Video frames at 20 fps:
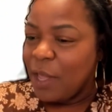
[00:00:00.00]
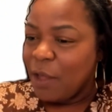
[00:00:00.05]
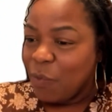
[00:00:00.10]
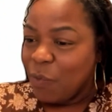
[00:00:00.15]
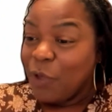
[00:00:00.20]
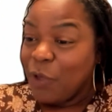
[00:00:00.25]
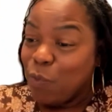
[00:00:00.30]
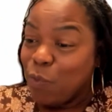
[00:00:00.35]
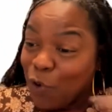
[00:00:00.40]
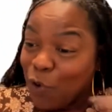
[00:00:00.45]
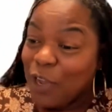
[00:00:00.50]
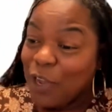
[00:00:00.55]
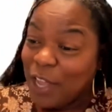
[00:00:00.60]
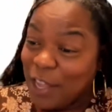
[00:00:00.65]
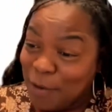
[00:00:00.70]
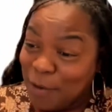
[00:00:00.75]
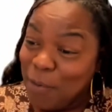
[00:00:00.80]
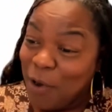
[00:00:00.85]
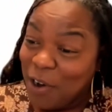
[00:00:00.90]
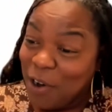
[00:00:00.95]
We work
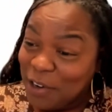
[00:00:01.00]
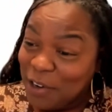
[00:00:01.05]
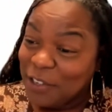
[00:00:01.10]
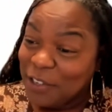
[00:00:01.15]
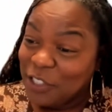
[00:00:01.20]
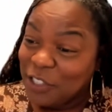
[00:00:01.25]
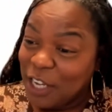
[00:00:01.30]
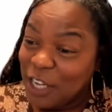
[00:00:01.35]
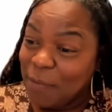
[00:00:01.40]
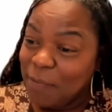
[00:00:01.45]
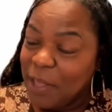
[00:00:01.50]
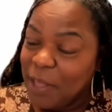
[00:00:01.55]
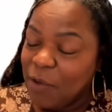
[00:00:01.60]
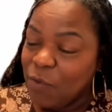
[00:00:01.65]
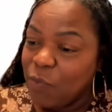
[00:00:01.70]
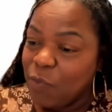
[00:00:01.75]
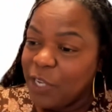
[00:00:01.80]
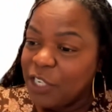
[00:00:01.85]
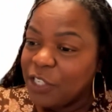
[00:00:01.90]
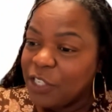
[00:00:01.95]
in partnership
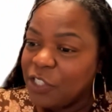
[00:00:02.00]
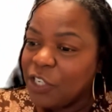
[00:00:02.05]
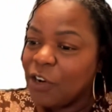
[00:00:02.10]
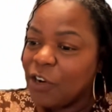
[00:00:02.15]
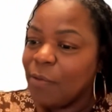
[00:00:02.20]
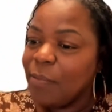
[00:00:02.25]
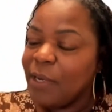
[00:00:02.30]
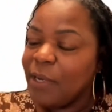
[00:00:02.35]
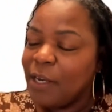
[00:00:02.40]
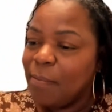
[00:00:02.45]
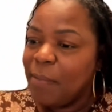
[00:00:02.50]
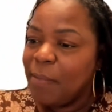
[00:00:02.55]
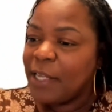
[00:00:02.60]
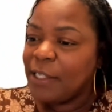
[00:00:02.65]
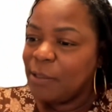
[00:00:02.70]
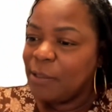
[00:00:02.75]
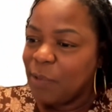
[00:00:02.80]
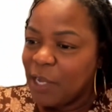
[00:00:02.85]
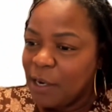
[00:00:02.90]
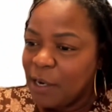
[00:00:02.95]
and we determine the
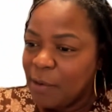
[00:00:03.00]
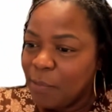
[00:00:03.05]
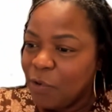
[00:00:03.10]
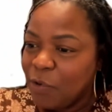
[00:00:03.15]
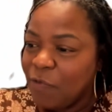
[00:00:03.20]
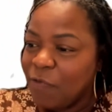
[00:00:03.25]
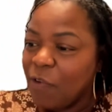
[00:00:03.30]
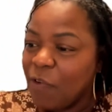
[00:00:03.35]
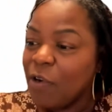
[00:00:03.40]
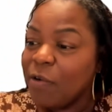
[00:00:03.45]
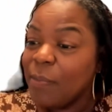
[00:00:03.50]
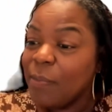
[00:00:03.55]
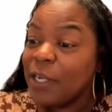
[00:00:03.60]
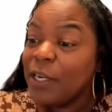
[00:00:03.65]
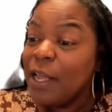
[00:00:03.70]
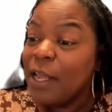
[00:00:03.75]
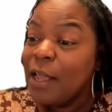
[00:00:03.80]
best way to move forward